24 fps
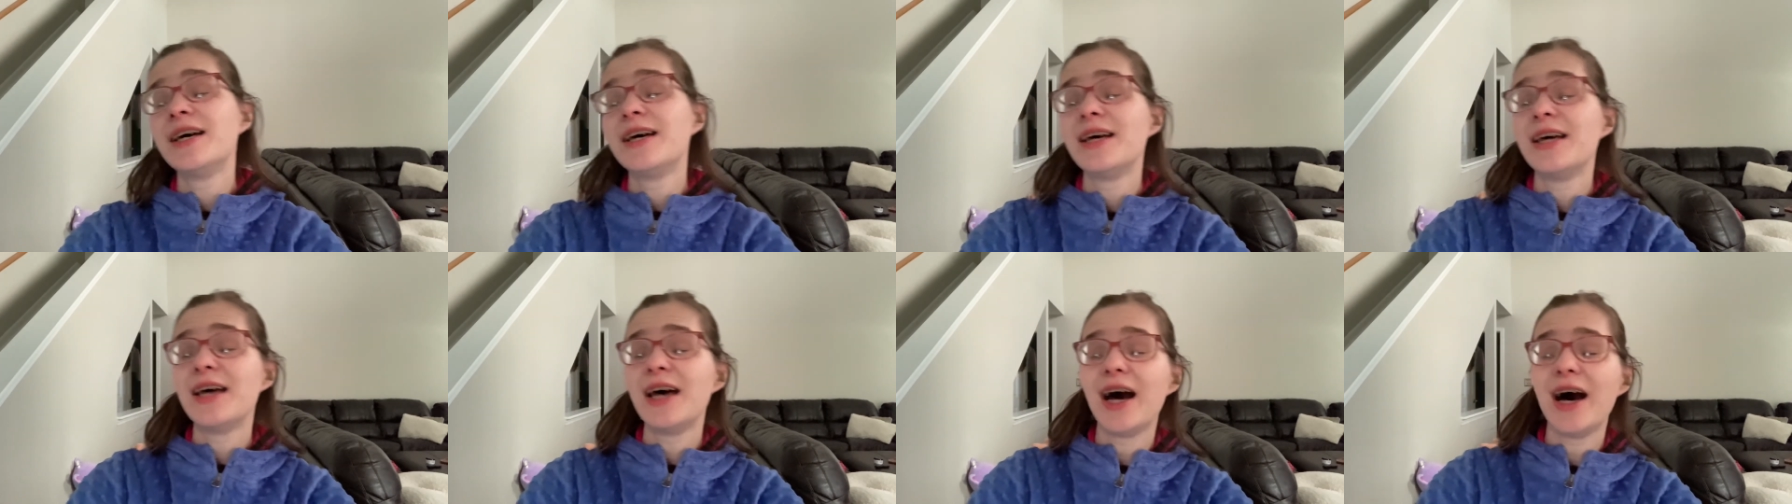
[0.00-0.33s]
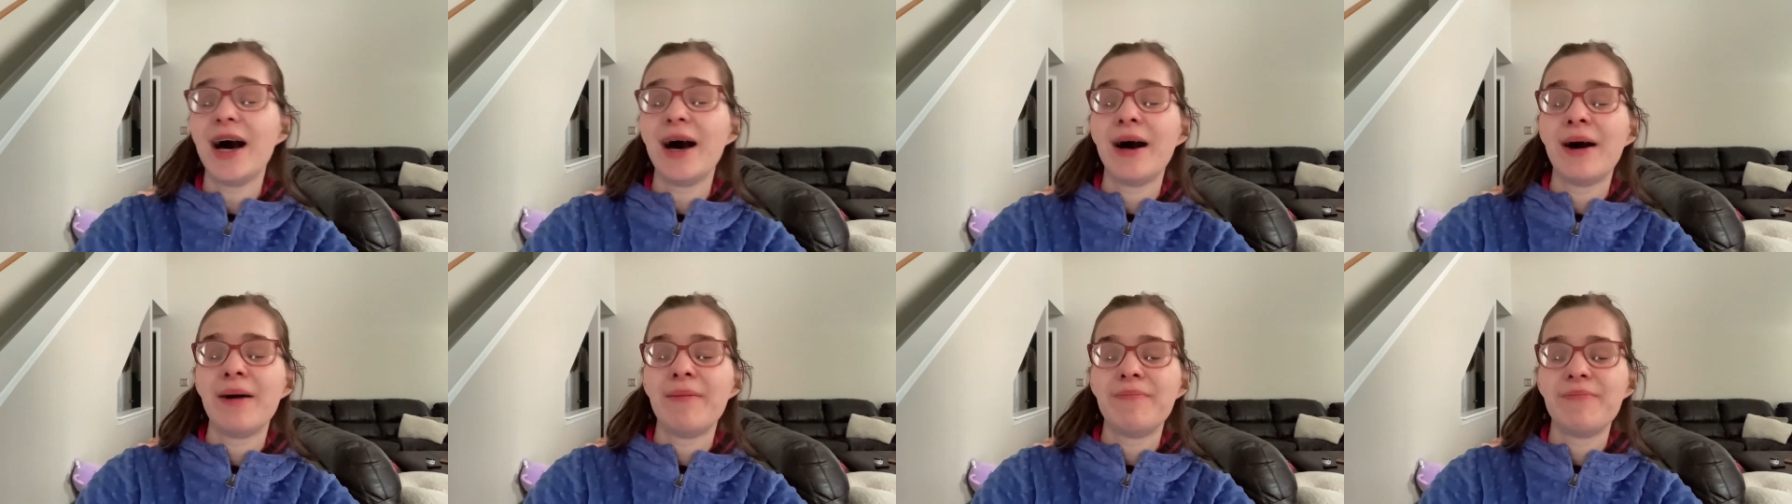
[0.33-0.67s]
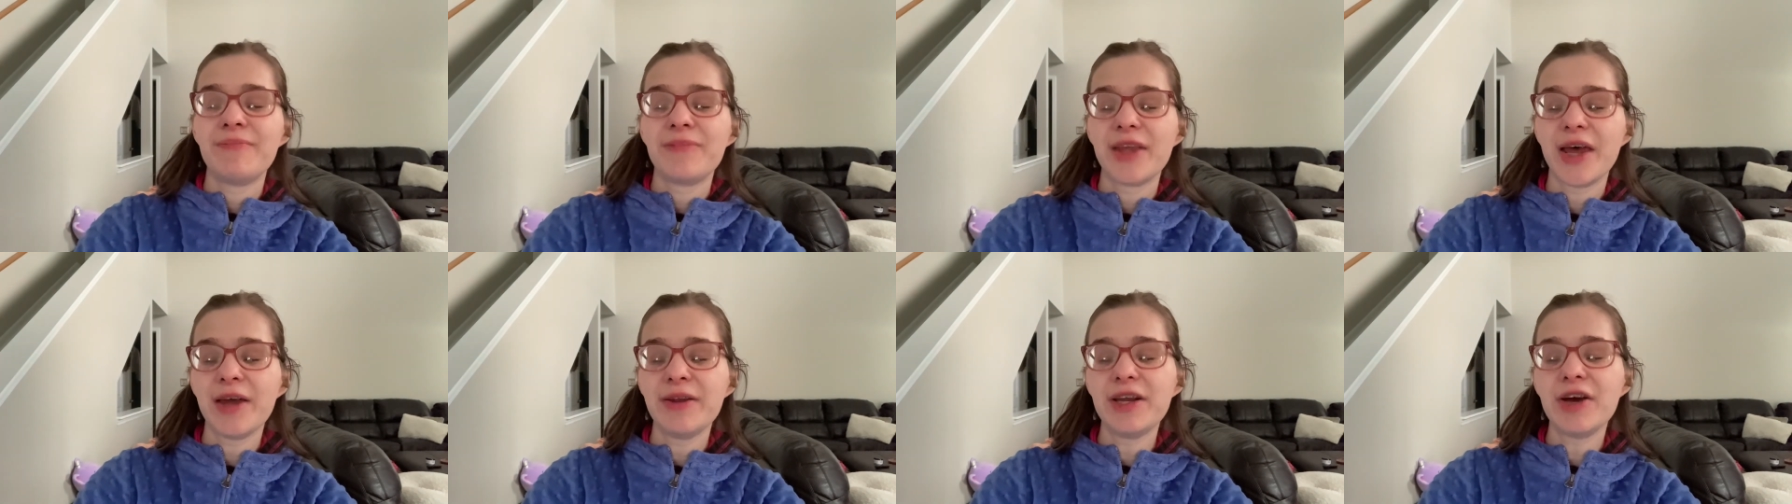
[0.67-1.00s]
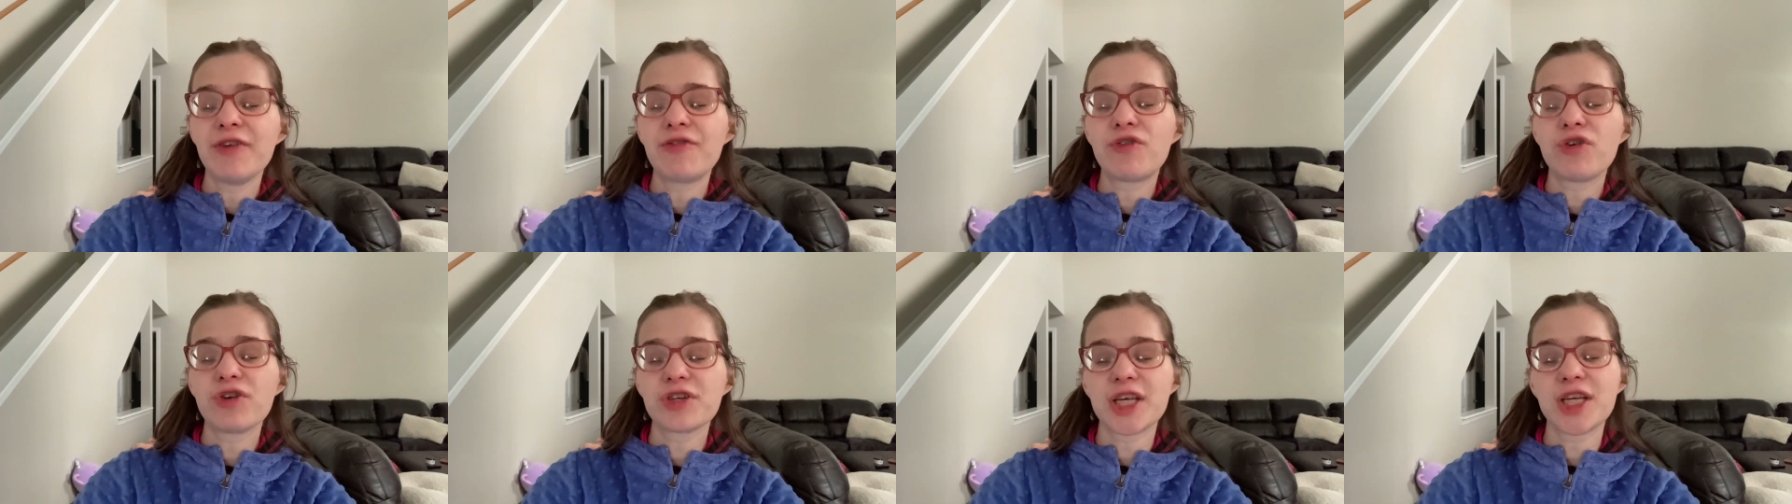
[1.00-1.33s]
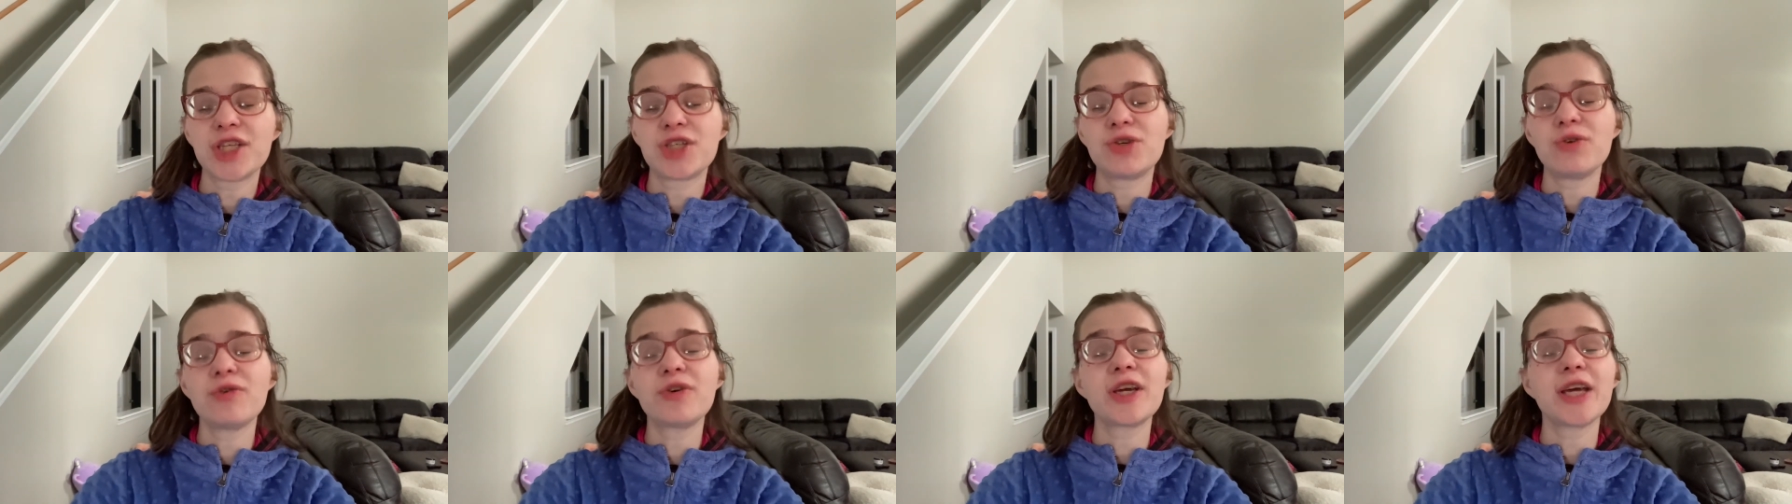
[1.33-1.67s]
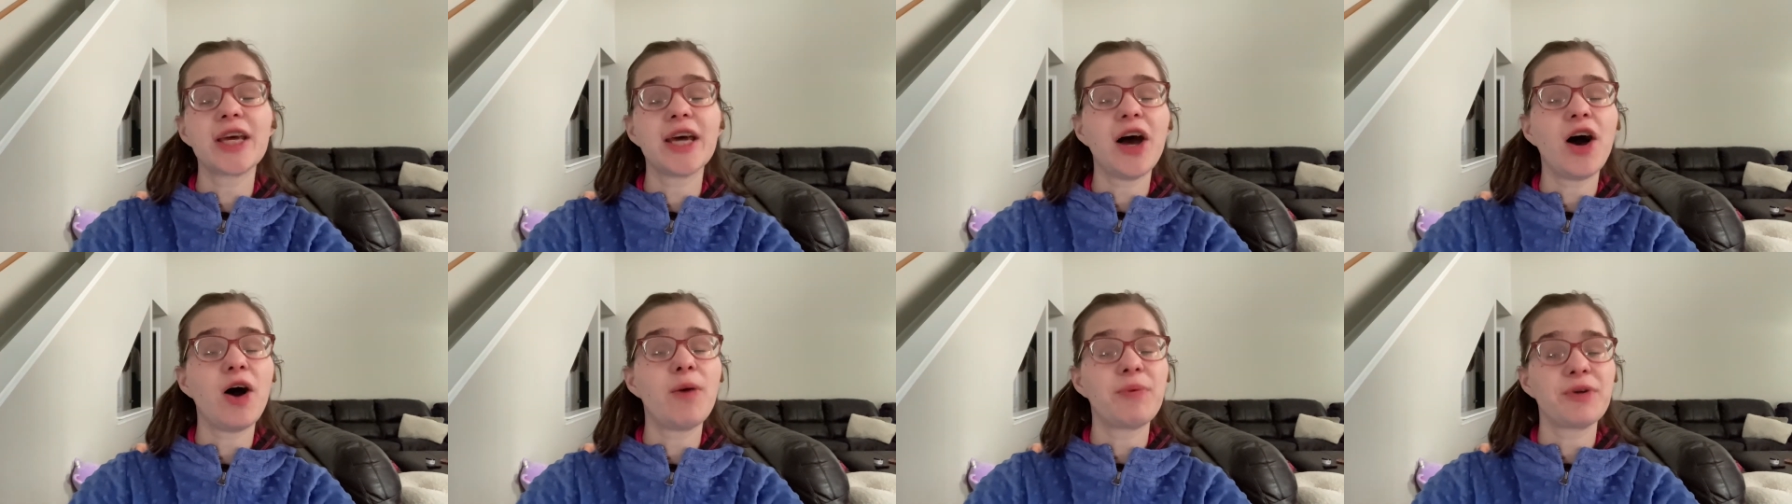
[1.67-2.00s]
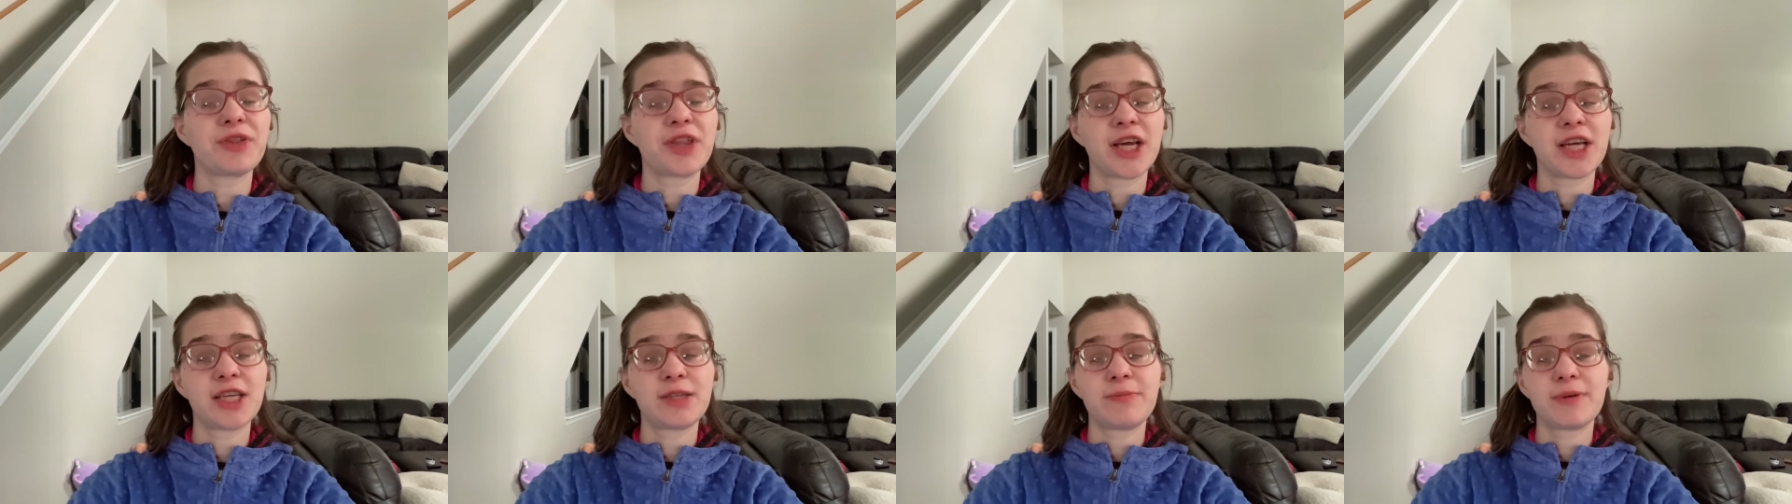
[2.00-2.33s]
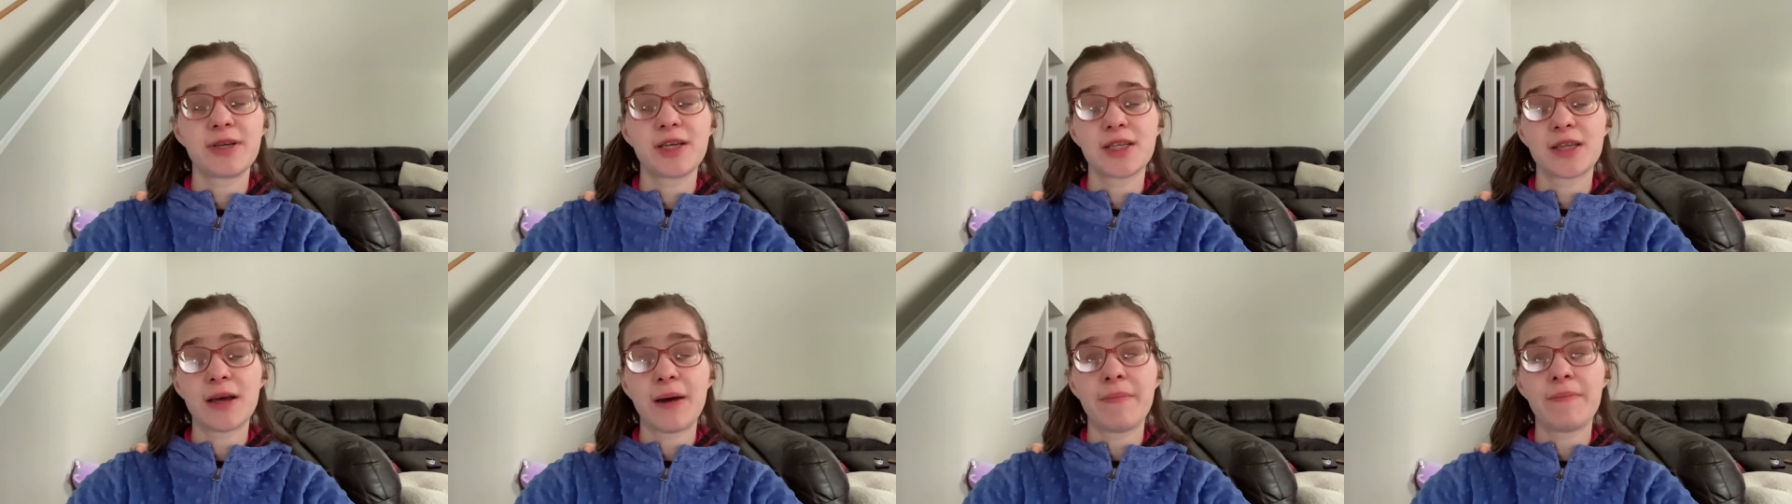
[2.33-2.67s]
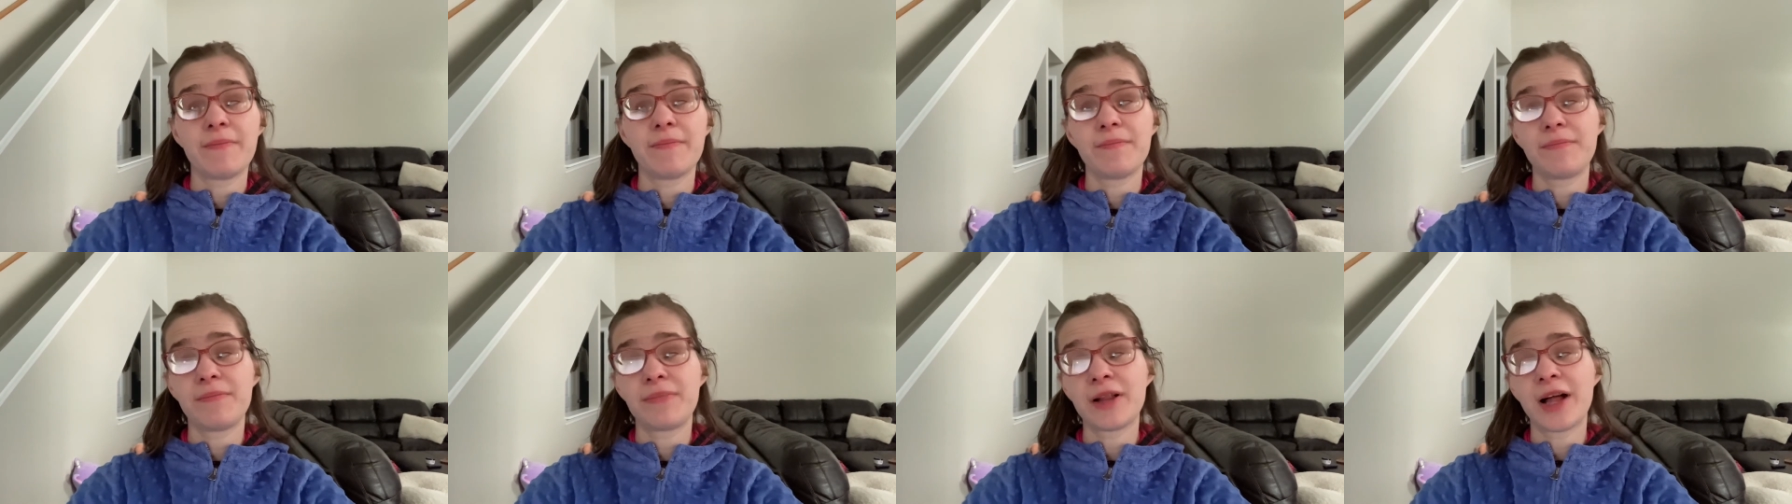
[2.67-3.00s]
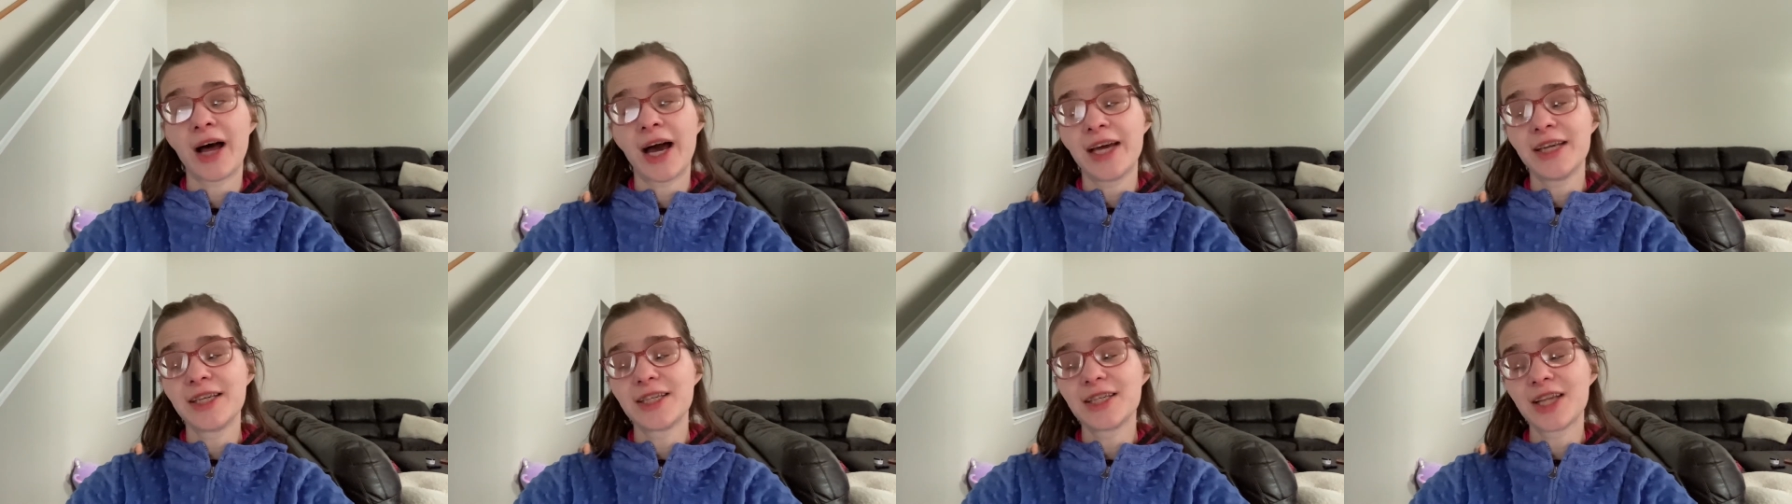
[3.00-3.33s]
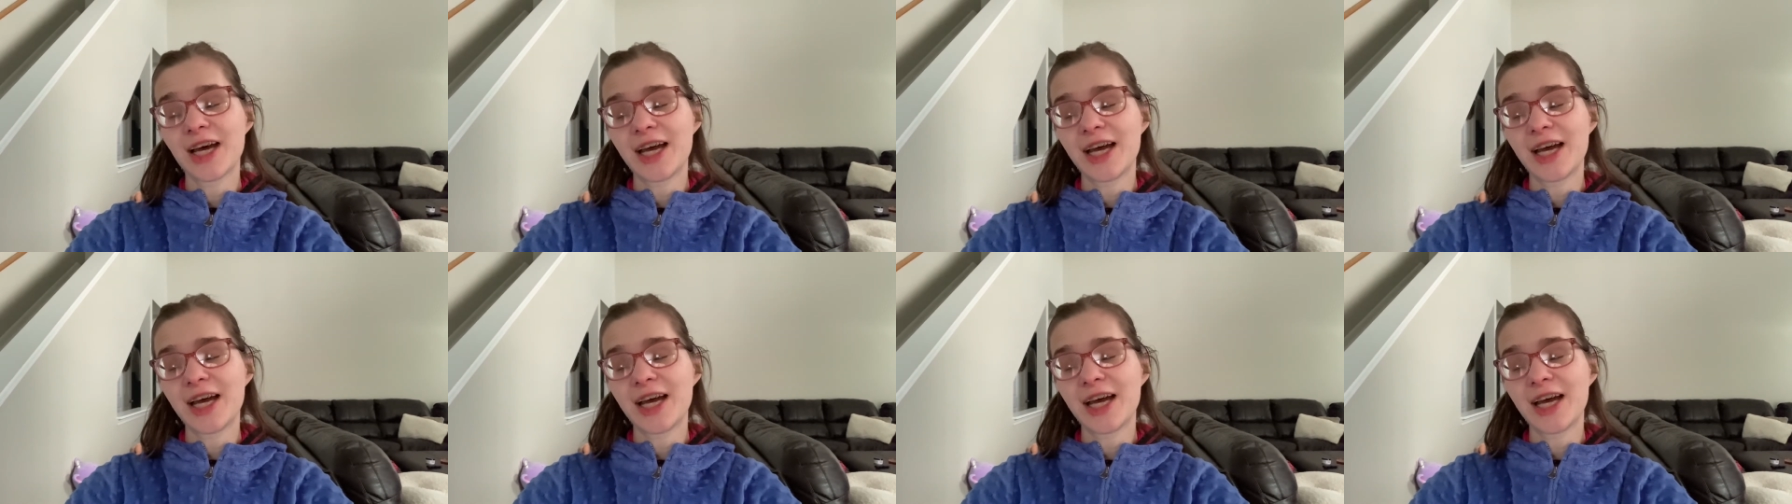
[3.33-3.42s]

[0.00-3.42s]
And of course I do get help with things because I'm blind.